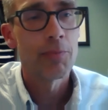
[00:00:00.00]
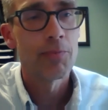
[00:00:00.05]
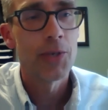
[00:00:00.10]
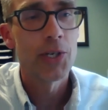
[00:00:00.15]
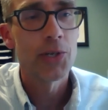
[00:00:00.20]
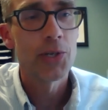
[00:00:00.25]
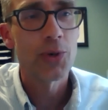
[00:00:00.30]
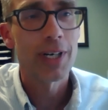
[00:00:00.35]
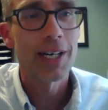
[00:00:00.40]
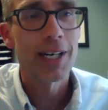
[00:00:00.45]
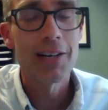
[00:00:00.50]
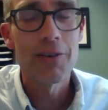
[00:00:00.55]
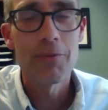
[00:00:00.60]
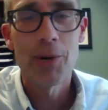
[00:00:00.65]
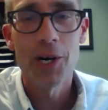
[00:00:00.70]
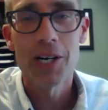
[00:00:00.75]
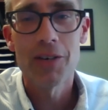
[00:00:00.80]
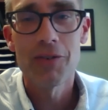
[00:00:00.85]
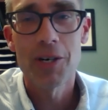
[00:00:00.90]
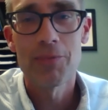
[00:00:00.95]
These were kind of
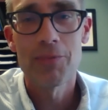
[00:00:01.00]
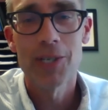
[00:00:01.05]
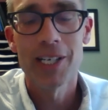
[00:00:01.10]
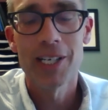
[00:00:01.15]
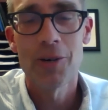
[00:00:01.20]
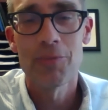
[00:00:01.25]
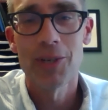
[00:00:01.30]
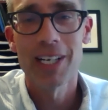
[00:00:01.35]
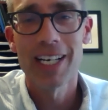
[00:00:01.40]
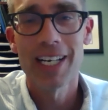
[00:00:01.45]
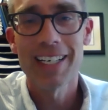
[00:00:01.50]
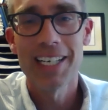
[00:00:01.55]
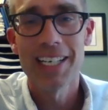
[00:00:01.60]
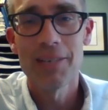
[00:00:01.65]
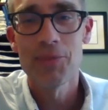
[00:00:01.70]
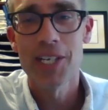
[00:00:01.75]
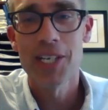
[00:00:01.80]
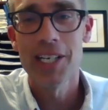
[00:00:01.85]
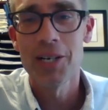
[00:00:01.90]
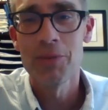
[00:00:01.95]
part of our plan. Our plan
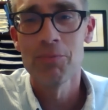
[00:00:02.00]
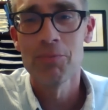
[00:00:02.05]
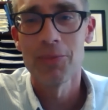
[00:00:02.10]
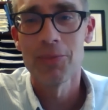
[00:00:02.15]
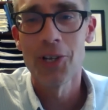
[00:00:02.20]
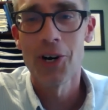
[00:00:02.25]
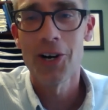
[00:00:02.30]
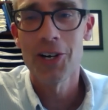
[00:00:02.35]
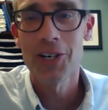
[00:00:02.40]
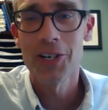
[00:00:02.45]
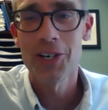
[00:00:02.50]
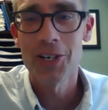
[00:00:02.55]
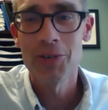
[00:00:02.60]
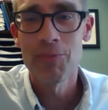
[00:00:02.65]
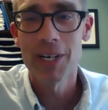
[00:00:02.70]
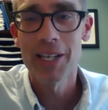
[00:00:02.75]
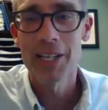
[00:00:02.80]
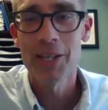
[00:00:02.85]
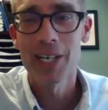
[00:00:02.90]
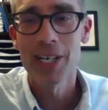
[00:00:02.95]
keeps getting longer,
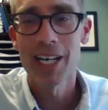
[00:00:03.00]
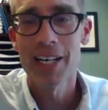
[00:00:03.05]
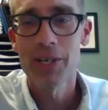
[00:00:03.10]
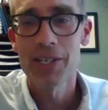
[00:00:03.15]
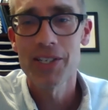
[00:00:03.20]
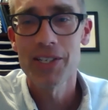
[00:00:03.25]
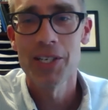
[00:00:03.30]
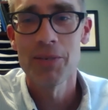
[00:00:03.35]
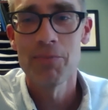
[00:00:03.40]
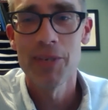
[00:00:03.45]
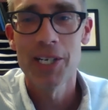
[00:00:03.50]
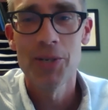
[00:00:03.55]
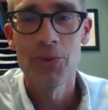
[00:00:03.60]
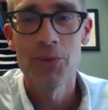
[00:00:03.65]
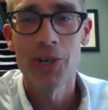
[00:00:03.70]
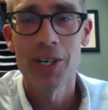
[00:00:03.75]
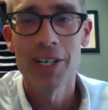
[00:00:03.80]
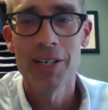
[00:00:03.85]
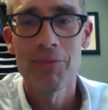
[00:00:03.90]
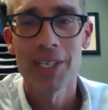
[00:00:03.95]
by the way. I know I submitted
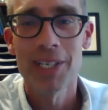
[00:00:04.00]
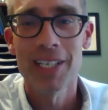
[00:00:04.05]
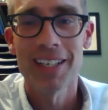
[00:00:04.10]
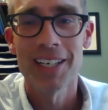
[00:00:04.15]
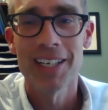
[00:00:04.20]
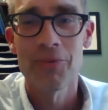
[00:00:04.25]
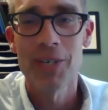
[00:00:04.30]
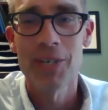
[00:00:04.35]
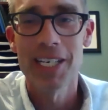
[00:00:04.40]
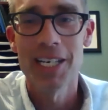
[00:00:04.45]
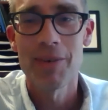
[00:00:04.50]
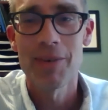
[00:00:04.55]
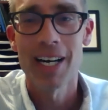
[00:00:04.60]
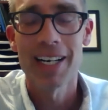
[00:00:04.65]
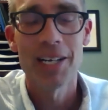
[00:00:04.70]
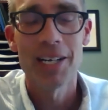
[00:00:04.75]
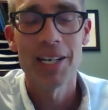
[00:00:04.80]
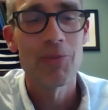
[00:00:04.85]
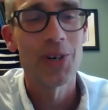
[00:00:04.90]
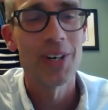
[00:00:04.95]
one, but we keep
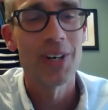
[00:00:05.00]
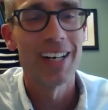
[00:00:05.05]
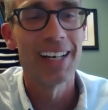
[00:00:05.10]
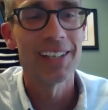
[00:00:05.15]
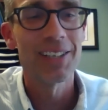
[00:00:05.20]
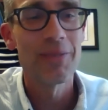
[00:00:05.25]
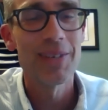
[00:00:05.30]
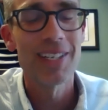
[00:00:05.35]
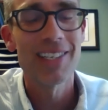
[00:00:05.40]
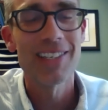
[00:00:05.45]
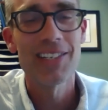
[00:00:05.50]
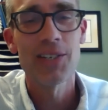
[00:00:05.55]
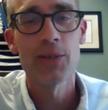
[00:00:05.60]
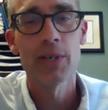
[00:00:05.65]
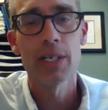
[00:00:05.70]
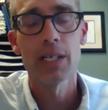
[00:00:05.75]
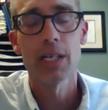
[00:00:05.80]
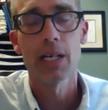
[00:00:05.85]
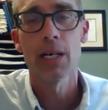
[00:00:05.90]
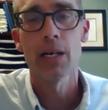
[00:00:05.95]
adding more elements to
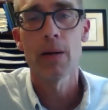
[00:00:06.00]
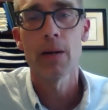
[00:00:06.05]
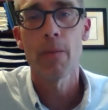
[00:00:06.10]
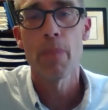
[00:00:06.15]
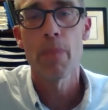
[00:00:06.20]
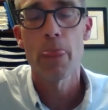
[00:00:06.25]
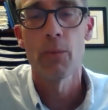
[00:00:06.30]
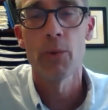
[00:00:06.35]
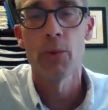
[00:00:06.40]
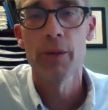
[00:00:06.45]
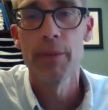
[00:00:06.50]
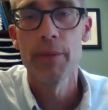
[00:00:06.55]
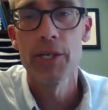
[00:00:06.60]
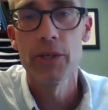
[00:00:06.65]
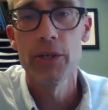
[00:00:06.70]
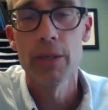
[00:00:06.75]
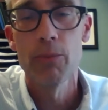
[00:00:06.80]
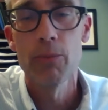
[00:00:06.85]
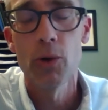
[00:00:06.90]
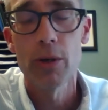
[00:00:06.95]
it. We're gonna be
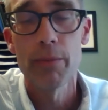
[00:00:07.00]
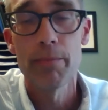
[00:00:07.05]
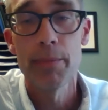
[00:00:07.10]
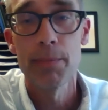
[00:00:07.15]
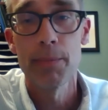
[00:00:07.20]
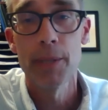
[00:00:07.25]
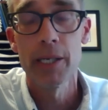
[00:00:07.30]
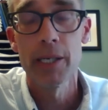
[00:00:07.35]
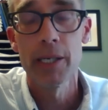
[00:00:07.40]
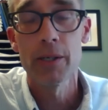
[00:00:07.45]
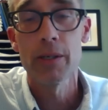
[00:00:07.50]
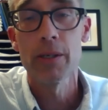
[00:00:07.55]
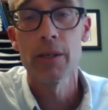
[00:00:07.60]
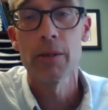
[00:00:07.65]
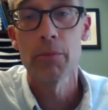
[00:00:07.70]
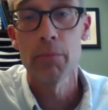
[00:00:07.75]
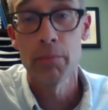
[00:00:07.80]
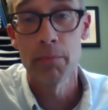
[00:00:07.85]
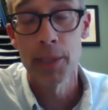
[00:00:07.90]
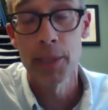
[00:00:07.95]
doing more
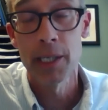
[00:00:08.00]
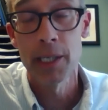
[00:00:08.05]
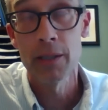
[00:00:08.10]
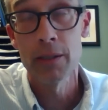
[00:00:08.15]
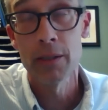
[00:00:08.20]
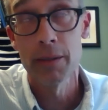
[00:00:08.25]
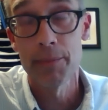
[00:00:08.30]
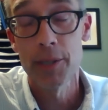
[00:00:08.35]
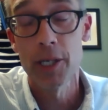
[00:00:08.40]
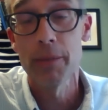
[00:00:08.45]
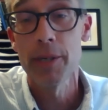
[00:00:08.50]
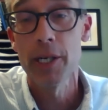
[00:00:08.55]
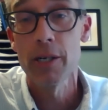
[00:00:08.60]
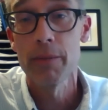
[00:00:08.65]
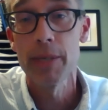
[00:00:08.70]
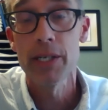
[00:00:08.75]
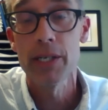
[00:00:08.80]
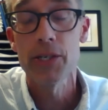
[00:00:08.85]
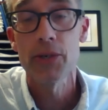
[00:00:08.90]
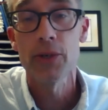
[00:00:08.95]
peer
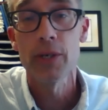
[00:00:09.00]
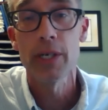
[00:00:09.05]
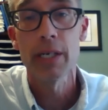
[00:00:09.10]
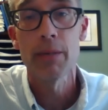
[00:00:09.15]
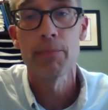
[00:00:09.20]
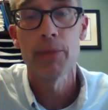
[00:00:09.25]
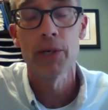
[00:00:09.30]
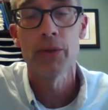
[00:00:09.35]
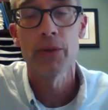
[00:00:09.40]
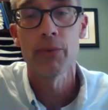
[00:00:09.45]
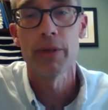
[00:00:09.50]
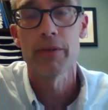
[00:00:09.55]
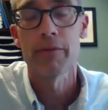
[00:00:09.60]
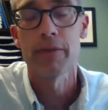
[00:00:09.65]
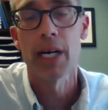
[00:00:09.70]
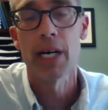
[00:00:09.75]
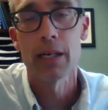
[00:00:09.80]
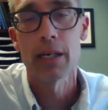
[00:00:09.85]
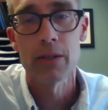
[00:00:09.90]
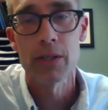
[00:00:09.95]
mentoring, both with
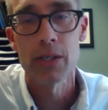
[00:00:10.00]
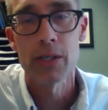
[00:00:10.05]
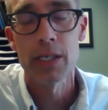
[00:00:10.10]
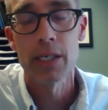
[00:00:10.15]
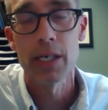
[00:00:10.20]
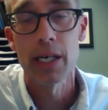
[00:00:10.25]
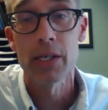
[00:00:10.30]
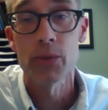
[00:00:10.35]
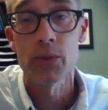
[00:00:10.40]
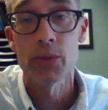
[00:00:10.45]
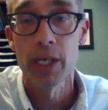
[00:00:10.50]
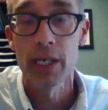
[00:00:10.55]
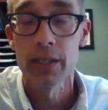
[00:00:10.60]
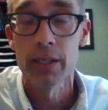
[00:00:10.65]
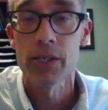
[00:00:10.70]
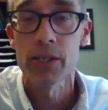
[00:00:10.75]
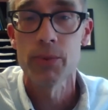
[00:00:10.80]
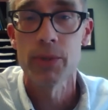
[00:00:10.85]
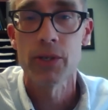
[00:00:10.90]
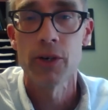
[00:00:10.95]
faculty as well
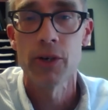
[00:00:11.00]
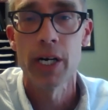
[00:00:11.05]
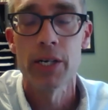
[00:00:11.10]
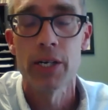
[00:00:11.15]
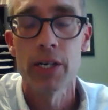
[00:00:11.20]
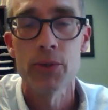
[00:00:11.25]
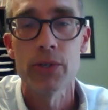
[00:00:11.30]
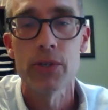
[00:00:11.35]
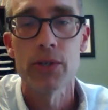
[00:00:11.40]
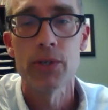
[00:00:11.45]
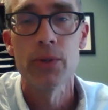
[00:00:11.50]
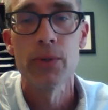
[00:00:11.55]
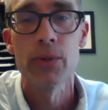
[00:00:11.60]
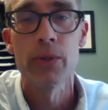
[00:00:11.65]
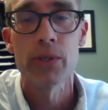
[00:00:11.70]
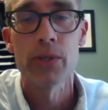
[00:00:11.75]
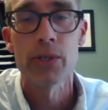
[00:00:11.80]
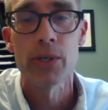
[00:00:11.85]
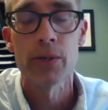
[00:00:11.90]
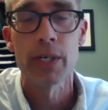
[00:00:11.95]
as with graduate
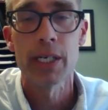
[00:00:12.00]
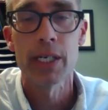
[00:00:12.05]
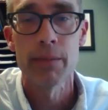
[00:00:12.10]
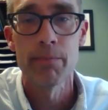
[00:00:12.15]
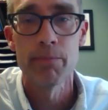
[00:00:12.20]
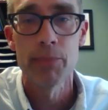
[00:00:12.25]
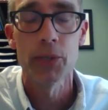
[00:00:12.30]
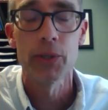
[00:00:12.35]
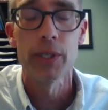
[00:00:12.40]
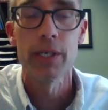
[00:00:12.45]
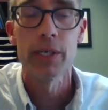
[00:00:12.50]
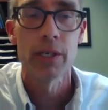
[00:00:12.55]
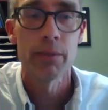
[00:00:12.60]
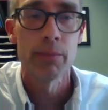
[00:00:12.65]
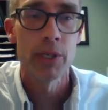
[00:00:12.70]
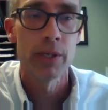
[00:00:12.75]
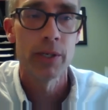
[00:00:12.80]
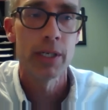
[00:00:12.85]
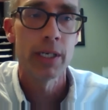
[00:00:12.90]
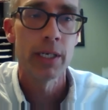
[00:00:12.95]
students. So again, building
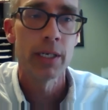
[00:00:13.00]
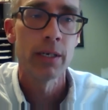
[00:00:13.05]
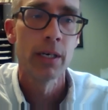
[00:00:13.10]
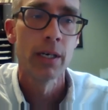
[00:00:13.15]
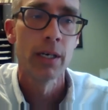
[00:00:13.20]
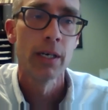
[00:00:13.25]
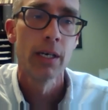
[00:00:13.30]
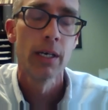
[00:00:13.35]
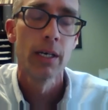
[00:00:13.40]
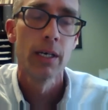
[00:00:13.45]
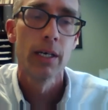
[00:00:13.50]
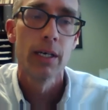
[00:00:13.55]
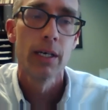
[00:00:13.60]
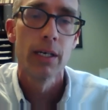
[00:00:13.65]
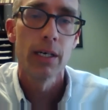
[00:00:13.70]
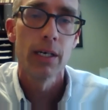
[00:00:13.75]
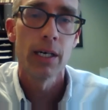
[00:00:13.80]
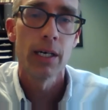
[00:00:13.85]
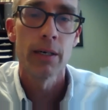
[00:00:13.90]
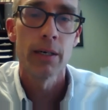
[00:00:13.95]
community
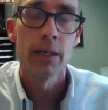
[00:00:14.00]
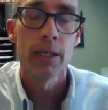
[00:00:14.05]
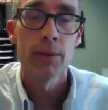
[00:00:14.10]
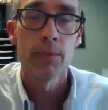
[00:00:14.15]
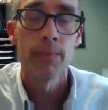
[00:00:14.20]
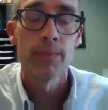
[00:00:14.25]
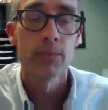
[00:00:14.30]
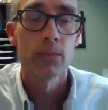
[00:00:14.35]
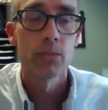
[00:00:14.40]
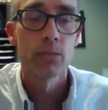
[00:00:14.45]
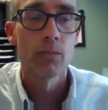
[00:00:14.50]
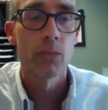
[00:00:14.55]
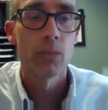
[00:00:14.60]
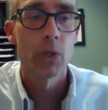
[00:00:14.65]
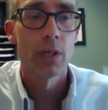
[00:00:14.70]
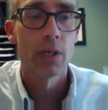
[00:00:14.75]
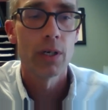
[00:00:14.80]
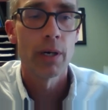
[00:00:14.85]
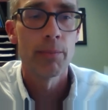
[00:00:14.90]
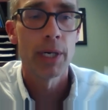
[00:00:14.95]

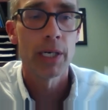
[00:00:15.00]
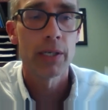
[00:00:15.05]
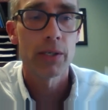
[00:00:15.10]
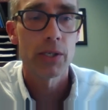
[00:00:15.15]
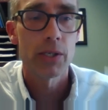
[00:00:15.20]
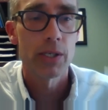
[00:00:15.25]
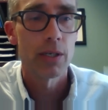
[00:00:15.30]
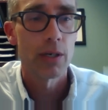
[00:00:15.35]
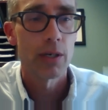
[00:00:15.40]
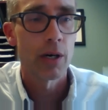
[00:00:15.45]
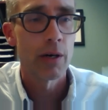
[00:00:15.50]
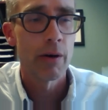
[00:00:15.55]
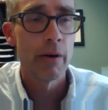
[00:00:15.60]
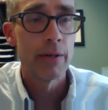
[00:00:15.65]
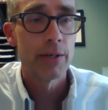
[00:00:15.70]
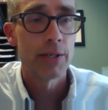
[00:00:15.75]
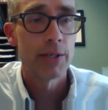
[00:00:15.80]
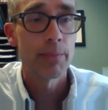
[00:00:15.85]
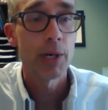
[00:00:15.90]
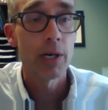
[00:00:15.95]
amongst
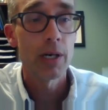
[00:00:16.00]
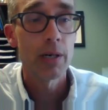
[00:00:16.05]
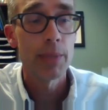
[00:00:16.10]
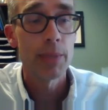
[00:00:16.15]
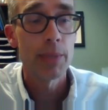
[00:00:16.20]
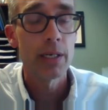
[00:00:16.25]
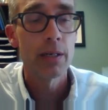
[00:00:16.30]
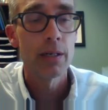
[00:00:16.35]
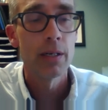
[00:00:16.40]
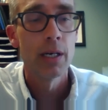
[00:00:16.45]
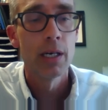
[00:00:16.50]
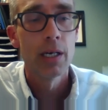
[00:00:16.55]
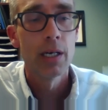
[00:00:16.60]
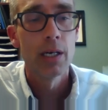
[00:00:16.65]
our department.